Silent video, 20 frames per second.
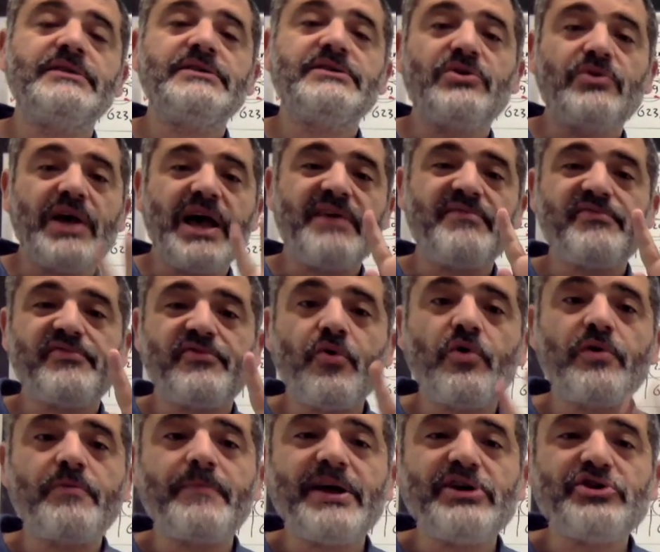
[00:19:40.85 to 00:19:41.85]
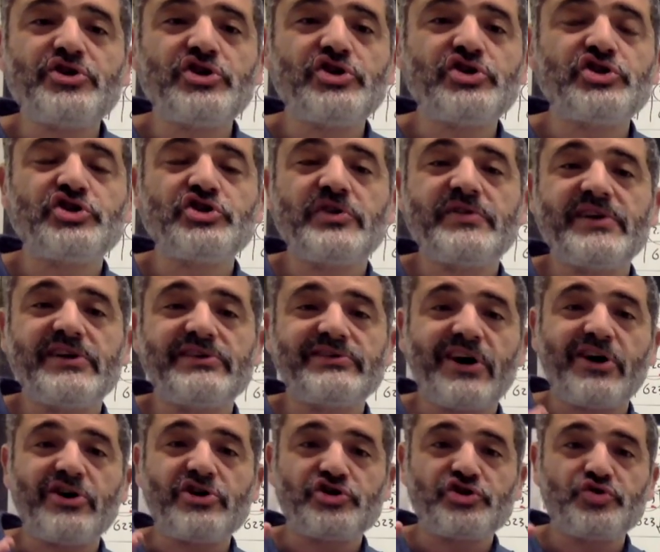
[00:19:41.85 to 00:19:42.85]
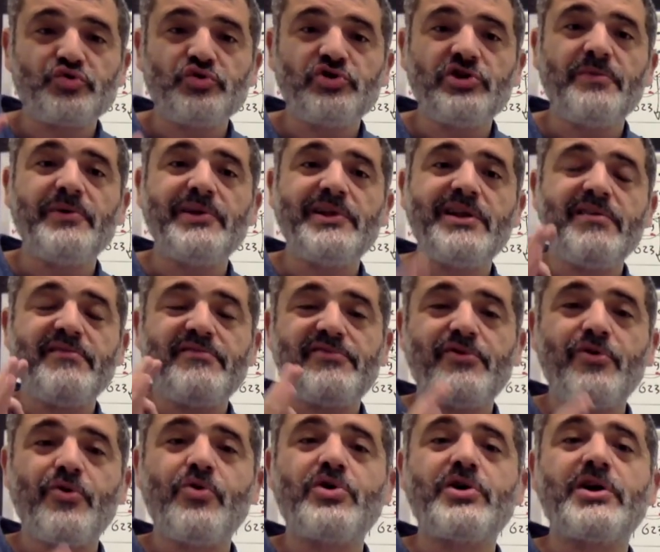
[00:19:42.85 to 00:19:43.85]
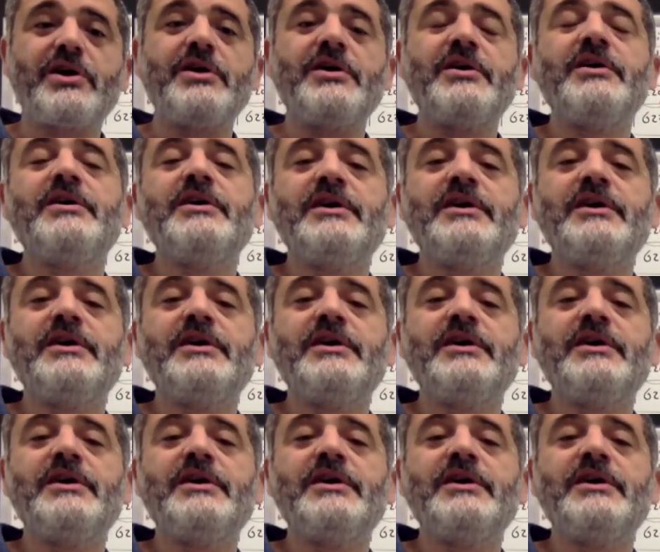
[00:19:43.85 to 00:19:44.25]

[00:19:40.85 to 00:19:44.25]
So we have four measures that are suitable for